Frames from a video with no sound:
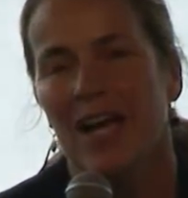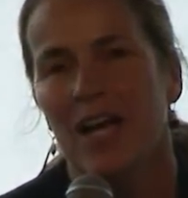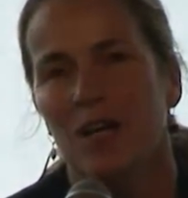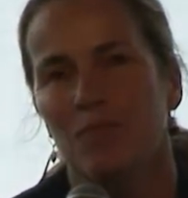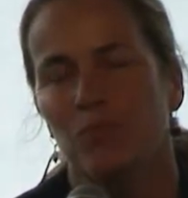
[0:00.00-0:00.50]

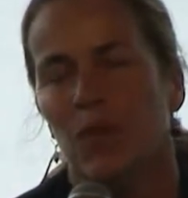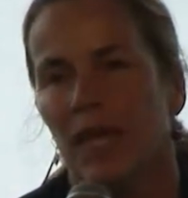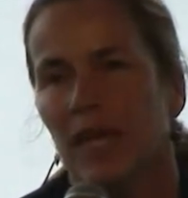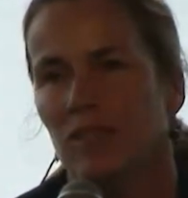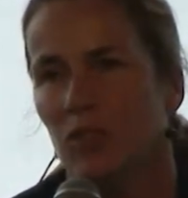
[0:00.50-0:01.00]

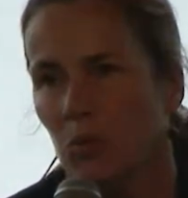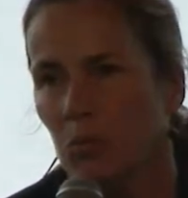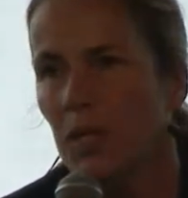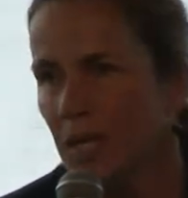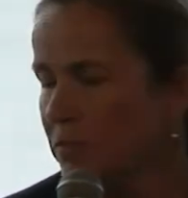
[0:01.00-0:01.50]
And so
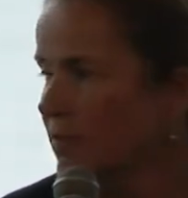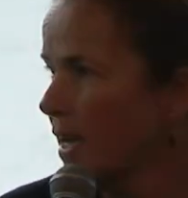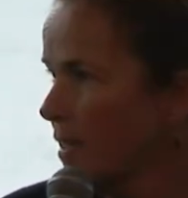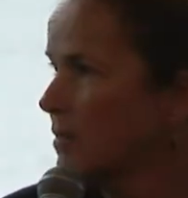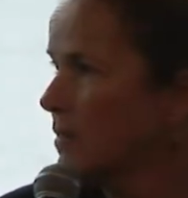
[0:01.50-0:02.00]
we need to
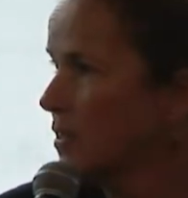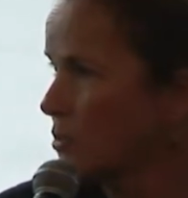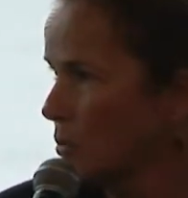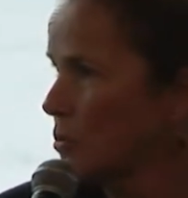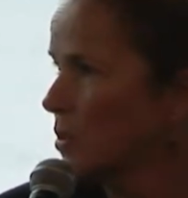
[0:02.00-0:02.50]
find a
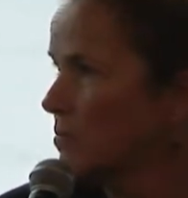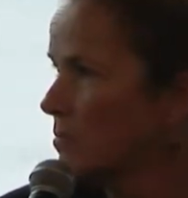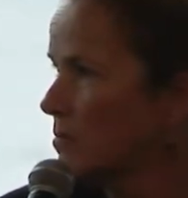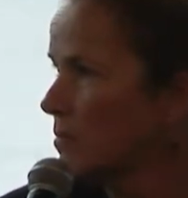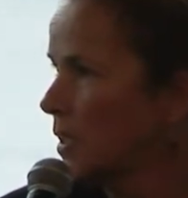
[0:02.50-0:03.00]
solution,
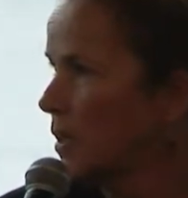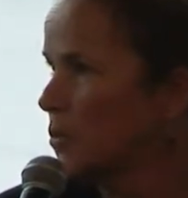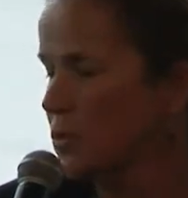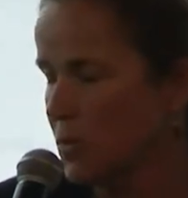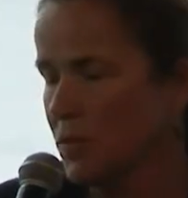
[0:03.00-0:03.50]

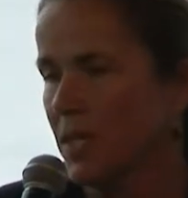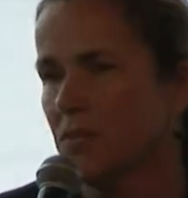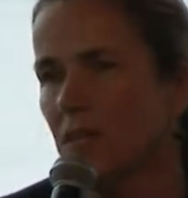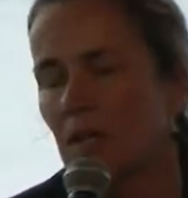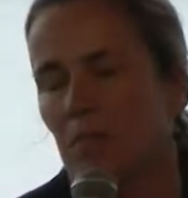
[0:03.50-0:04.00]
to this
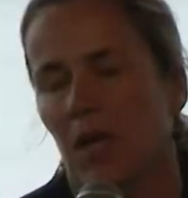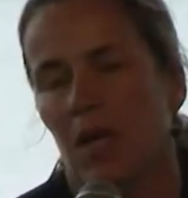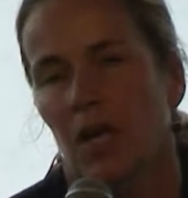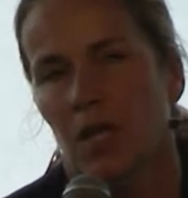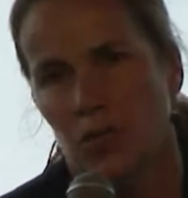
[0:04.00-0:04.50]
landscape.
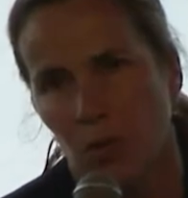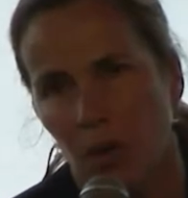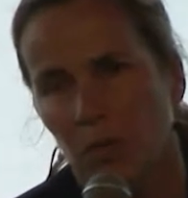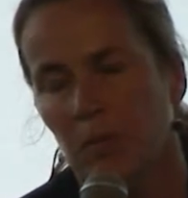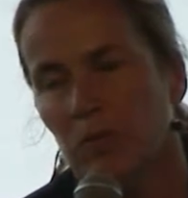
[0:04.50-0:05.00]
So
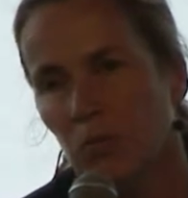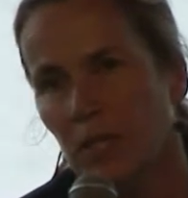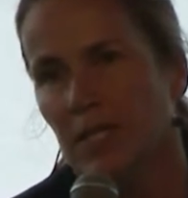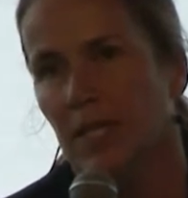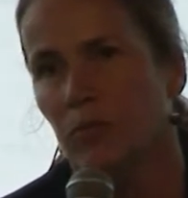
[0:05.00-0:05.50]
what we
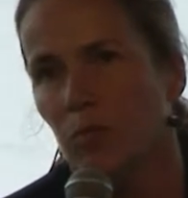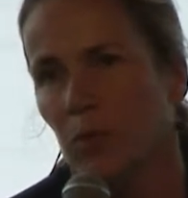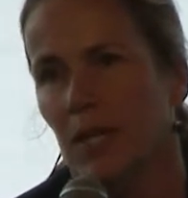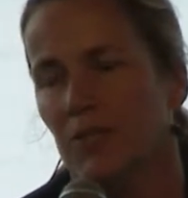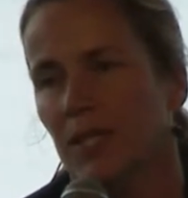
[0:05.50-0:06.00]
did is we
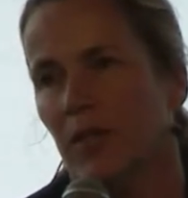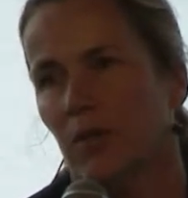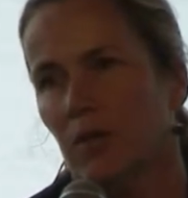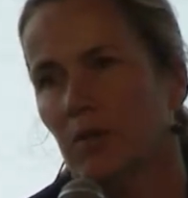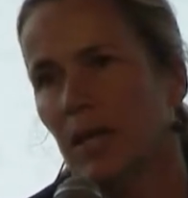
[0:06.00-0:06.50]
brought
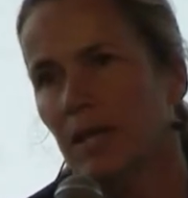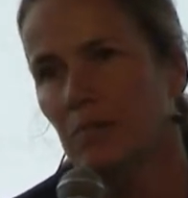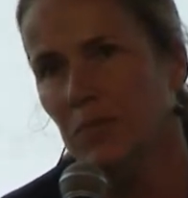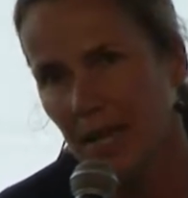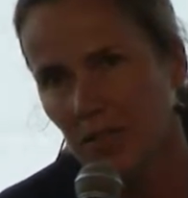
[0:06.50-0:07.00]
together
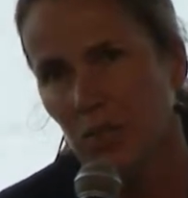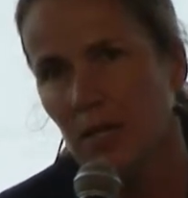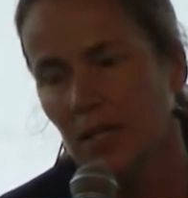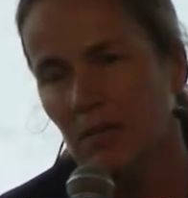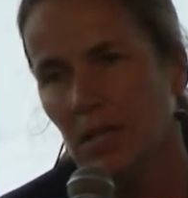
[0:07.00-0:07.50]
tax
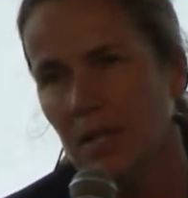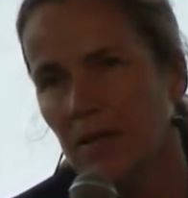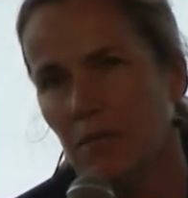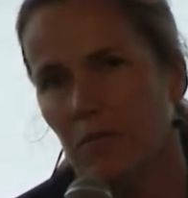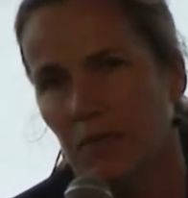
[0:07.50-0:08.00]
credit
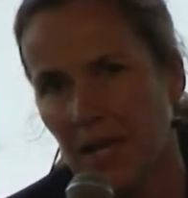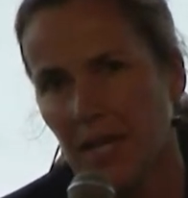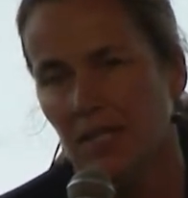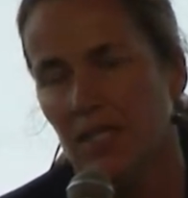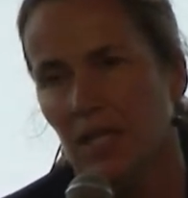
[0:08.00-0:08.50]

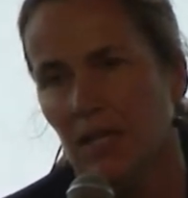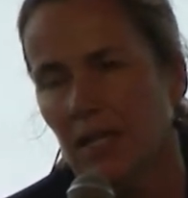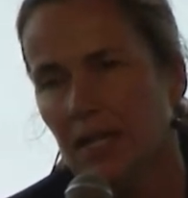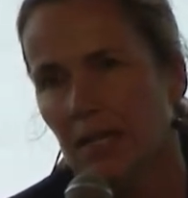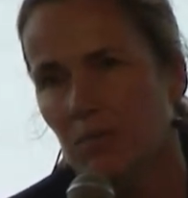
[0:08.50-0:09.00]
financing
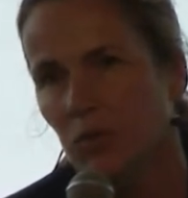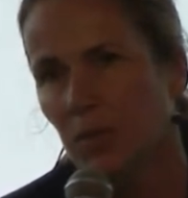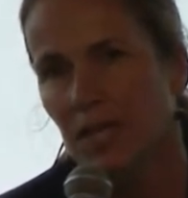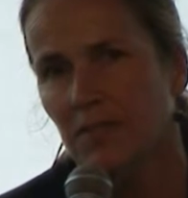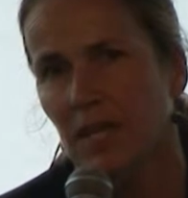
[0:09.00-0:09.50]
to a
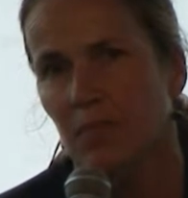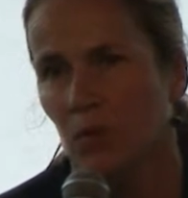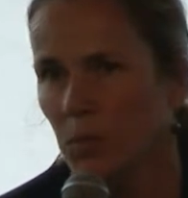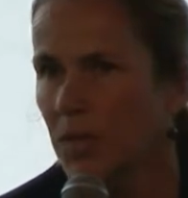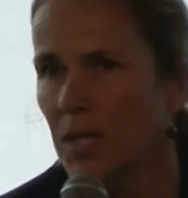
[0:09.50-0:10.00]
landscape
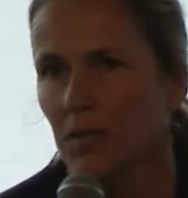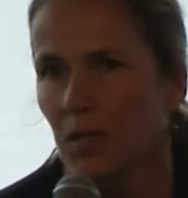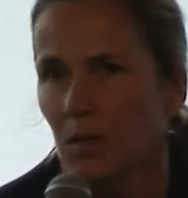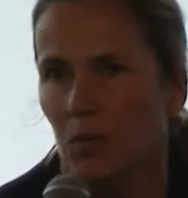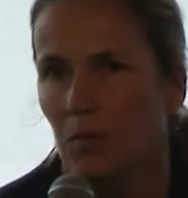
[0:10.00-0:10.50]
that really
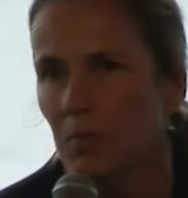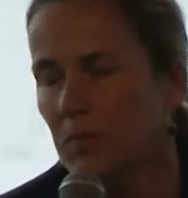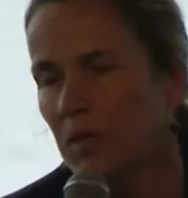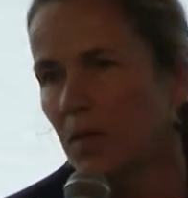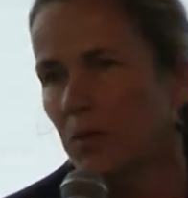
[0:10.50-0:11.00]

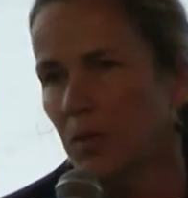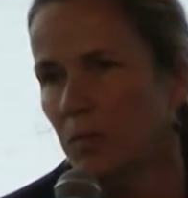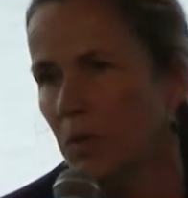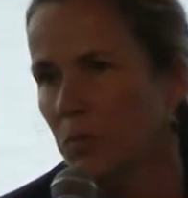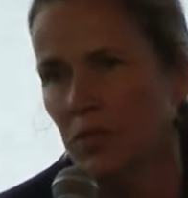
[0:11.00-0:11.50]

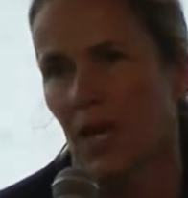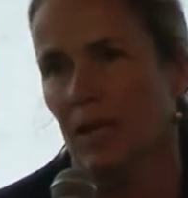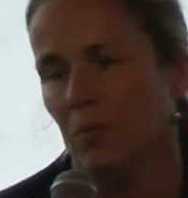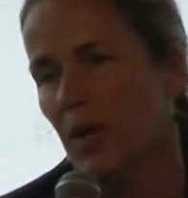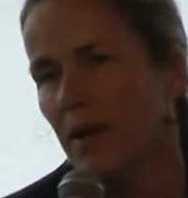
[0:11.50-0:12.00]
it was
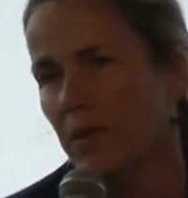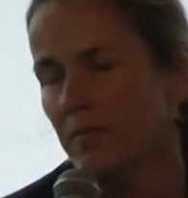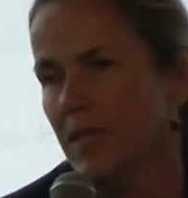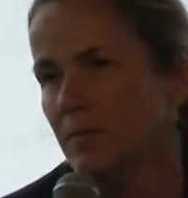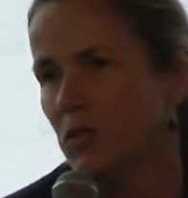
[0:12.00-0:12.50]
not a private
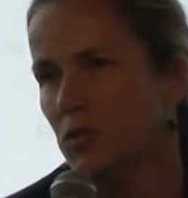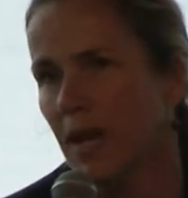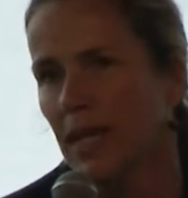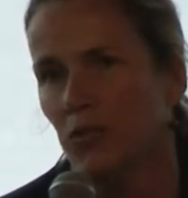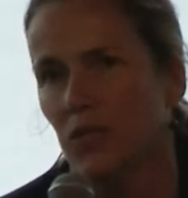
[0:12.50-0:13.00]
investment
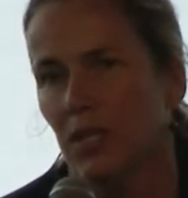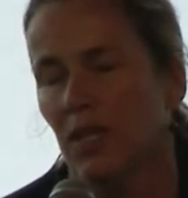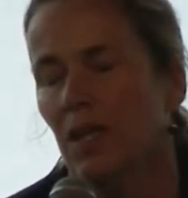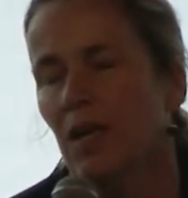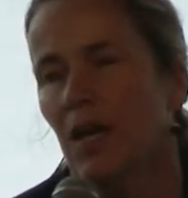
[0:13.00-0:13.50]

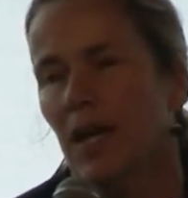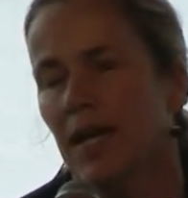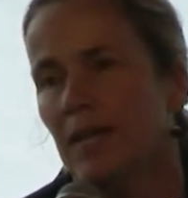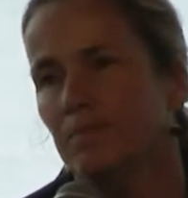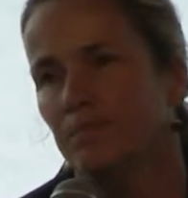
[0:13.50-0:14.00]
strategy
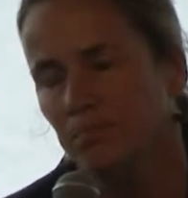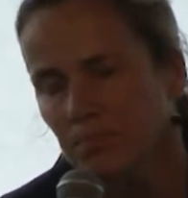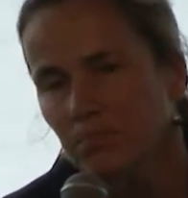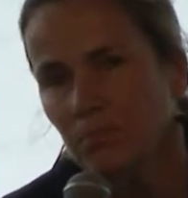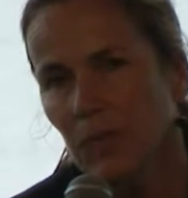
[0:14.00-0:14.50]

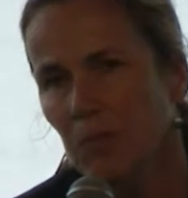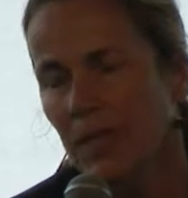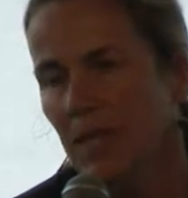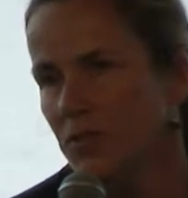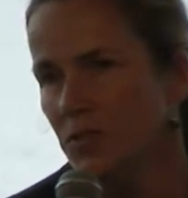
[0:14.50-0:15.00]

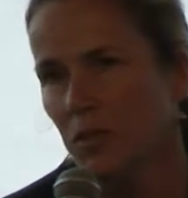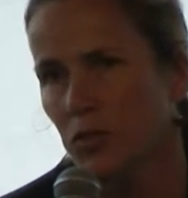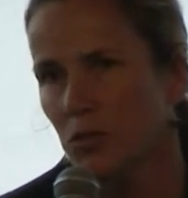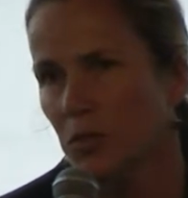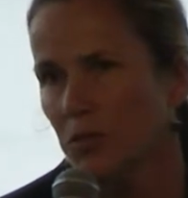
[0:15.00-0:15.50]
because there's
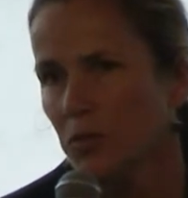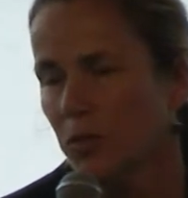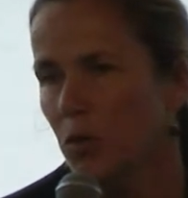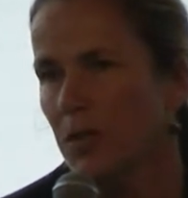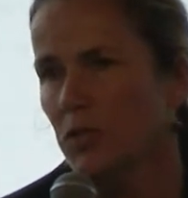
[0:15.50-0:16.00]
just really sort of
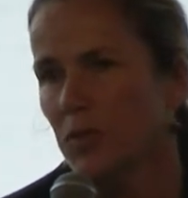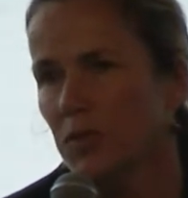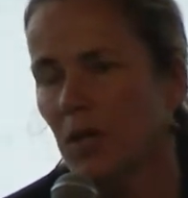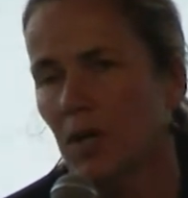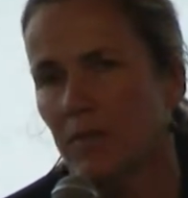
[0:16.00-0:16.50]
no big trees
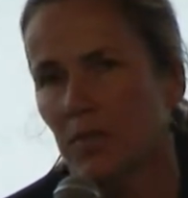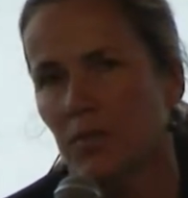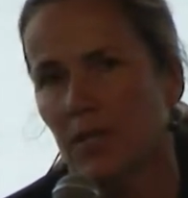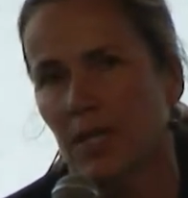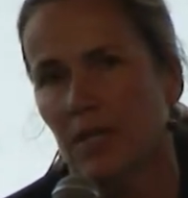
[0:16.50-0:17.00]
to
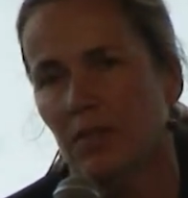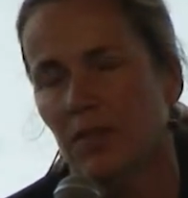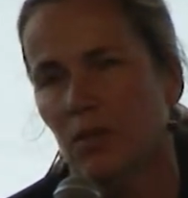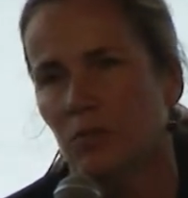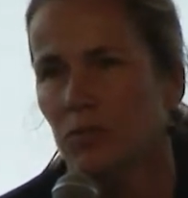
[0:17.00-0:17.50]
harvest and
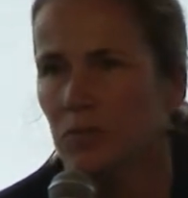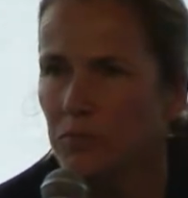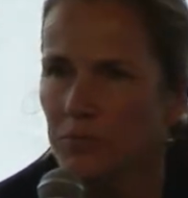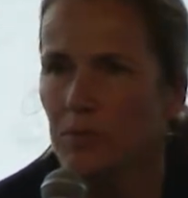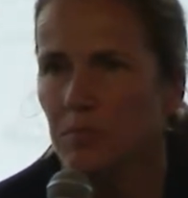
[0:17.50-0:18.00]
sort
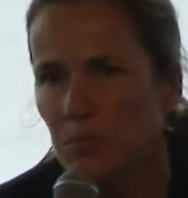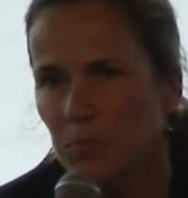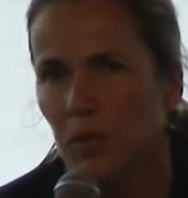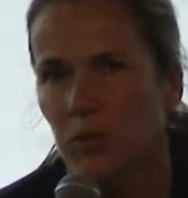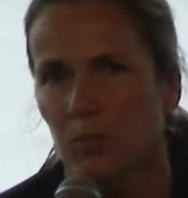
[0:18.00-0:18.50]
of
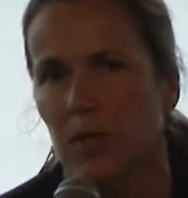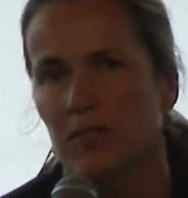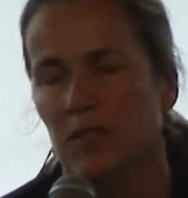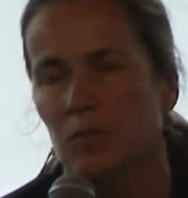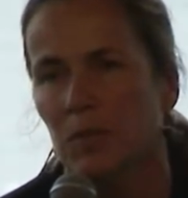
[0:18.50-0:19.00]
mills
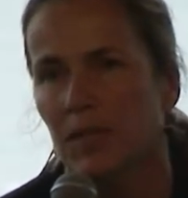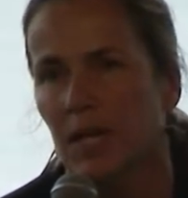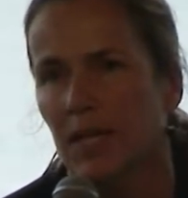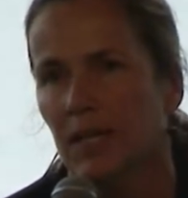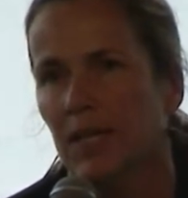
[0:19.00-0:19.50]
present, but
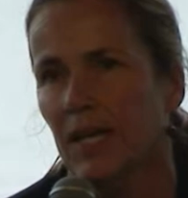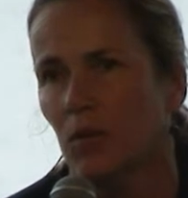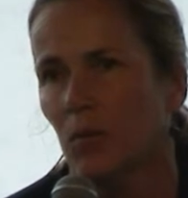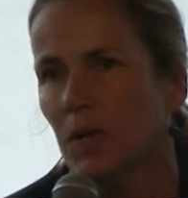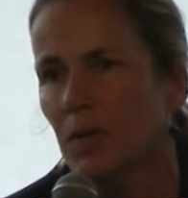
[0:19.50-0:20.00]
not in the kind
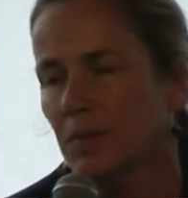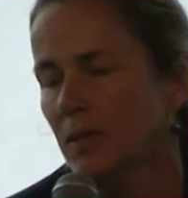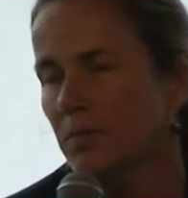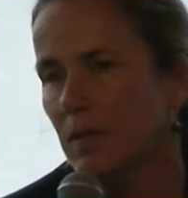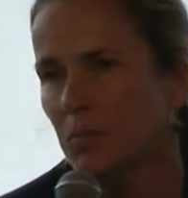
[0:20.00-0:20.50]
of quantity,
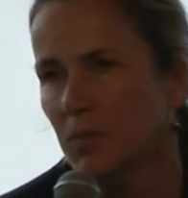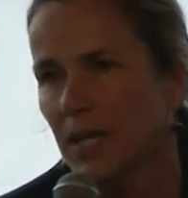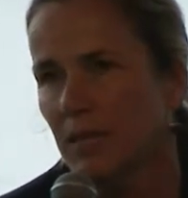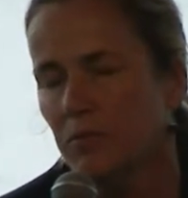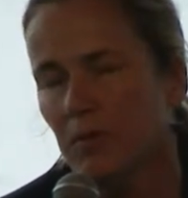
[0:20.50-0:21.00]
the
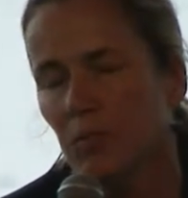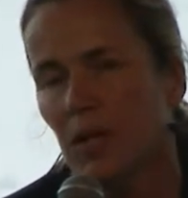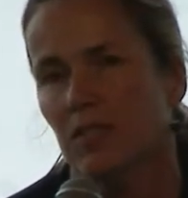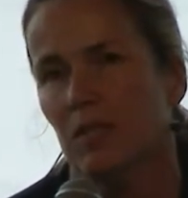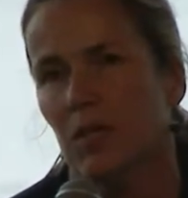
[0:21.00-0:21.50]
kind of
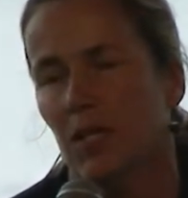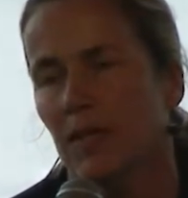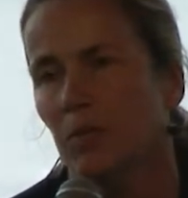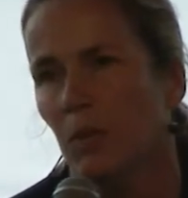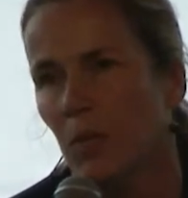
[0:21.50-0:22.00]
proximity
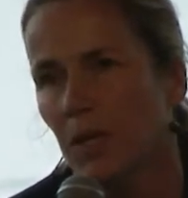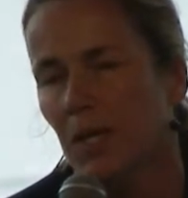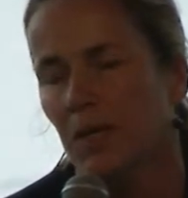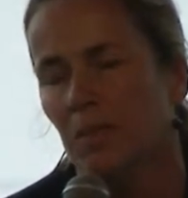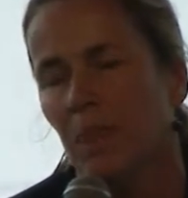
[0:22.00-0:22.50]
that we
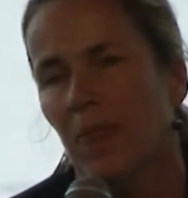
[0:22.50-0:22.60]
wanted.